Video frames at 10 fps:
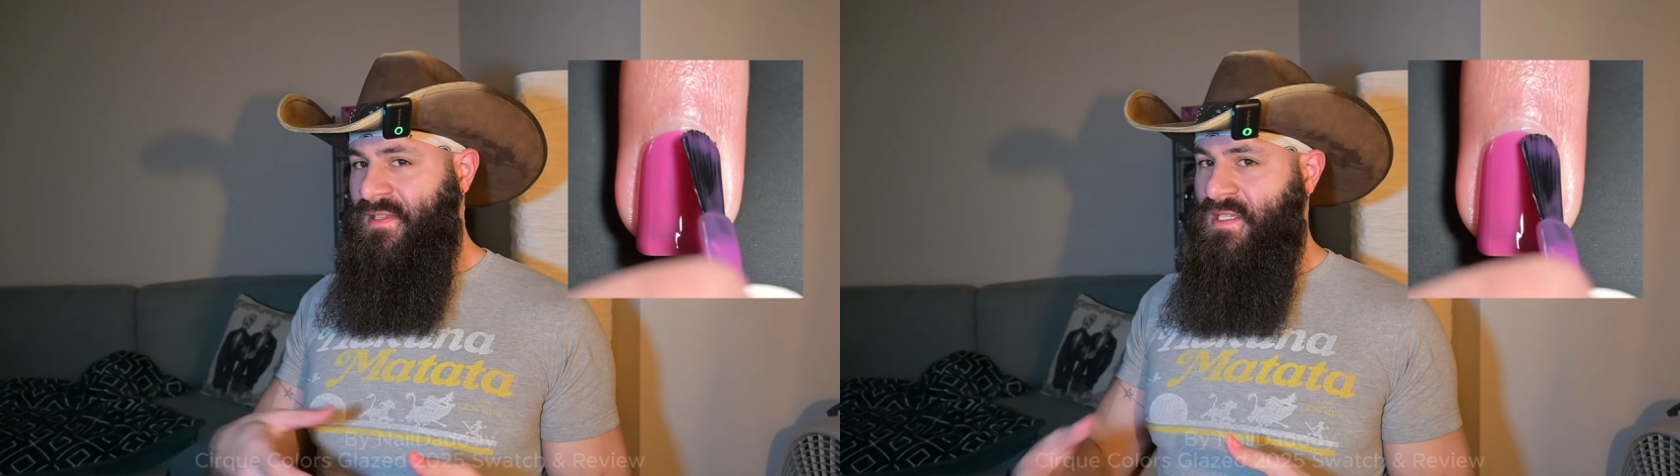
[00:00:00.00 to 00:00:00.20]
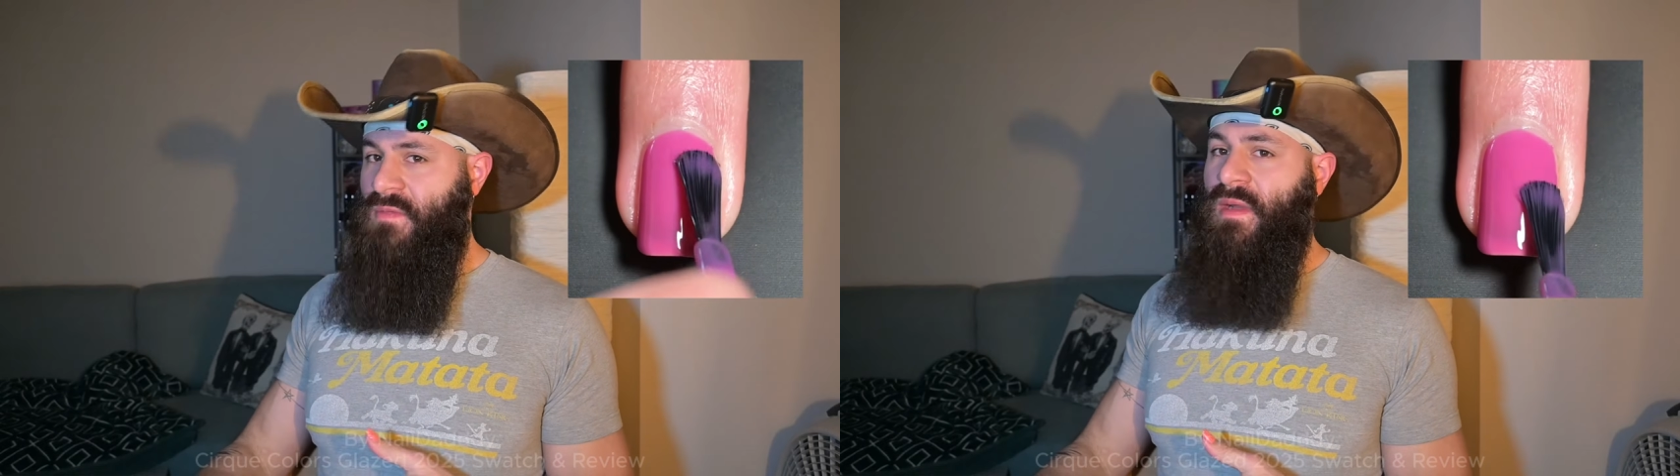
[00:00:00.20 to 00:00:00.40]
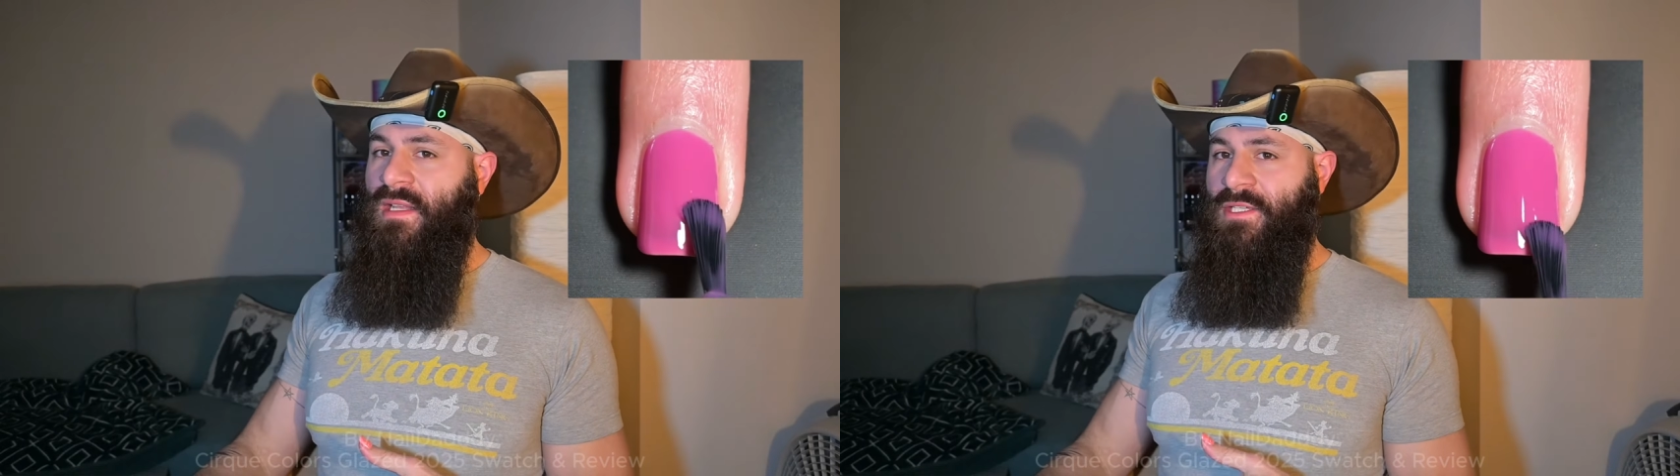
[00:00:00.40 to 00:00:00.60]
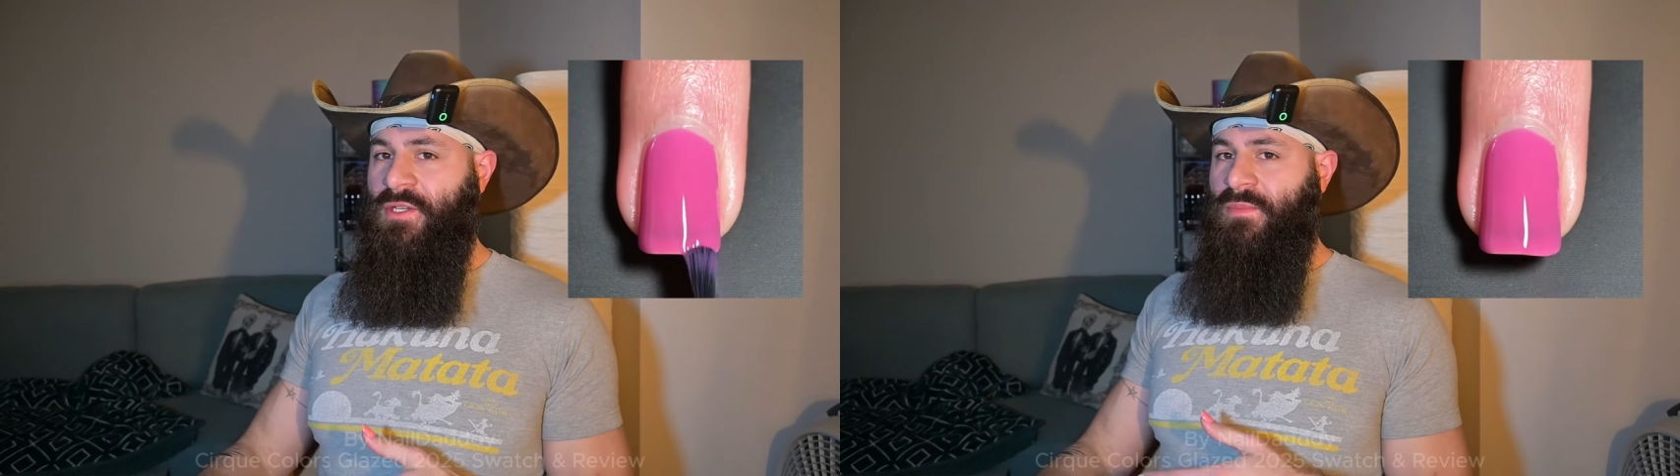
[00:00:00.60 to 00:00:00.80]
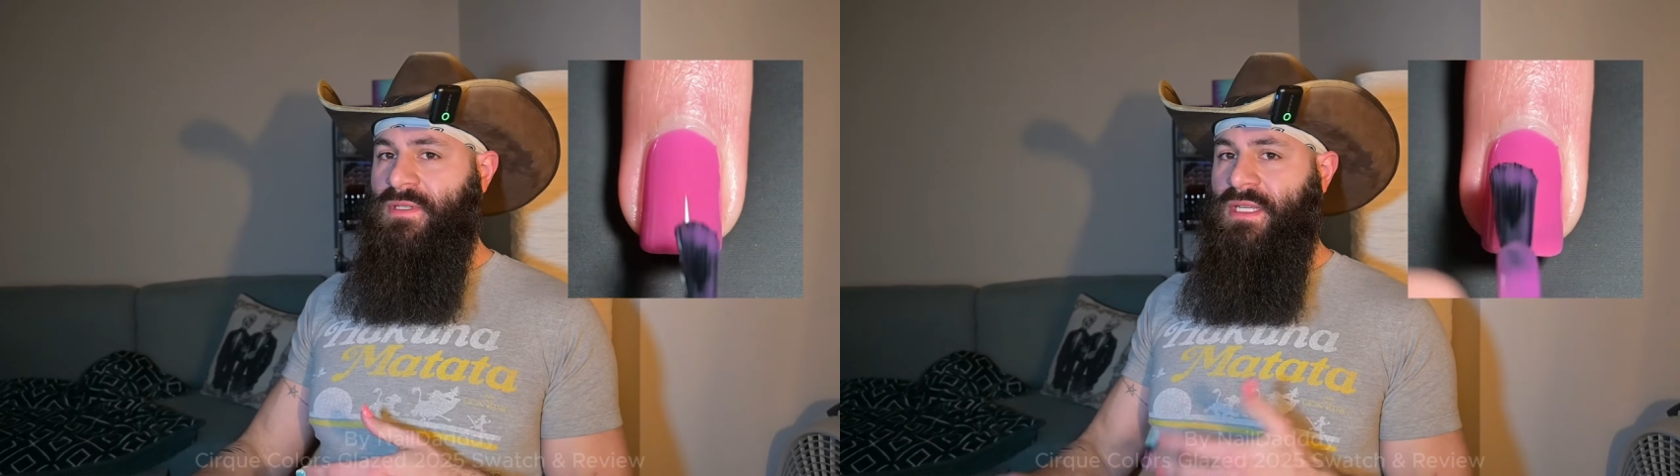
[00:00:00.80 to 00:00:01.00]
this polish
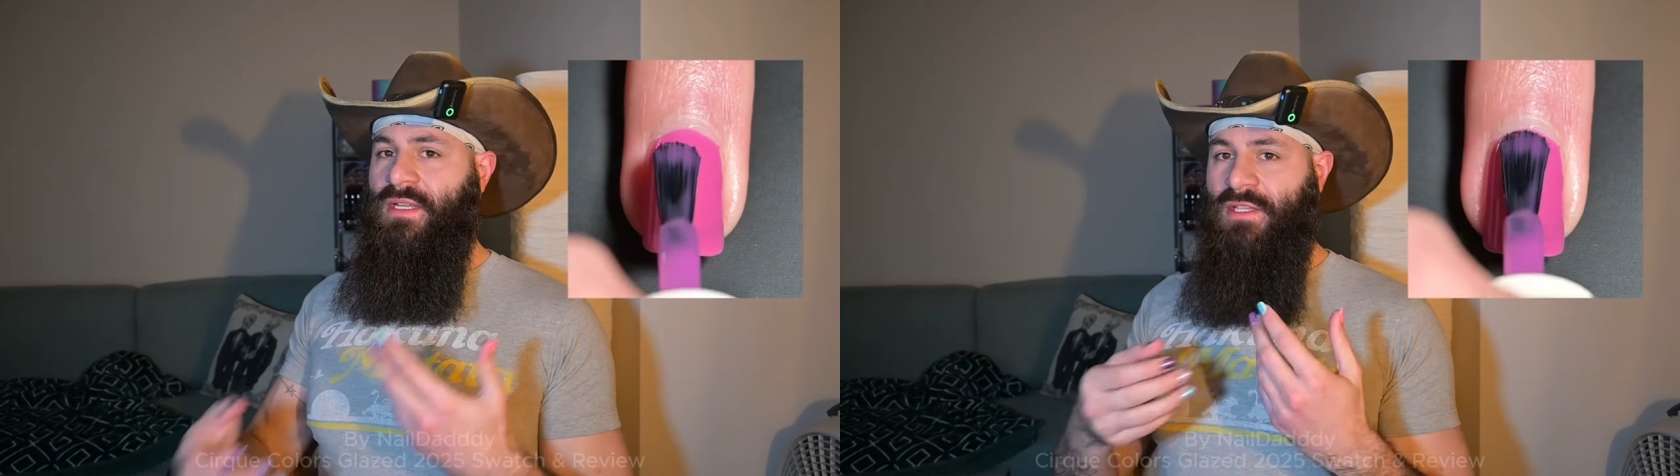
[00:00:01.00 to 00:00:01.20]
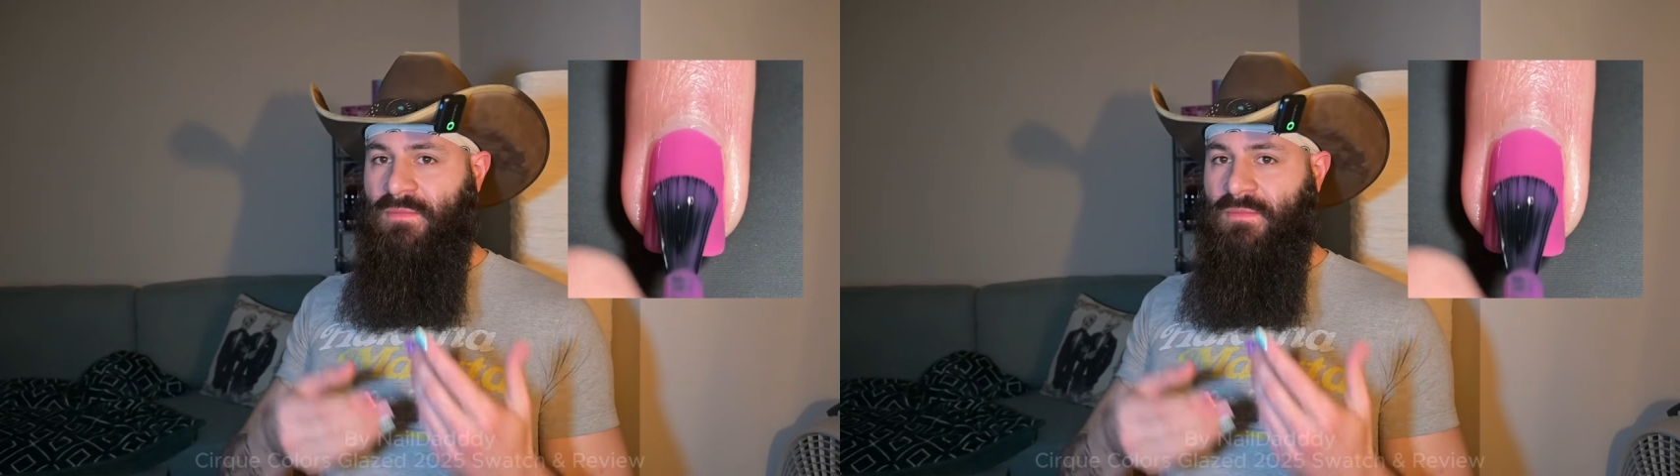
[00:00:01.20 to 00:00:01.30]
in particular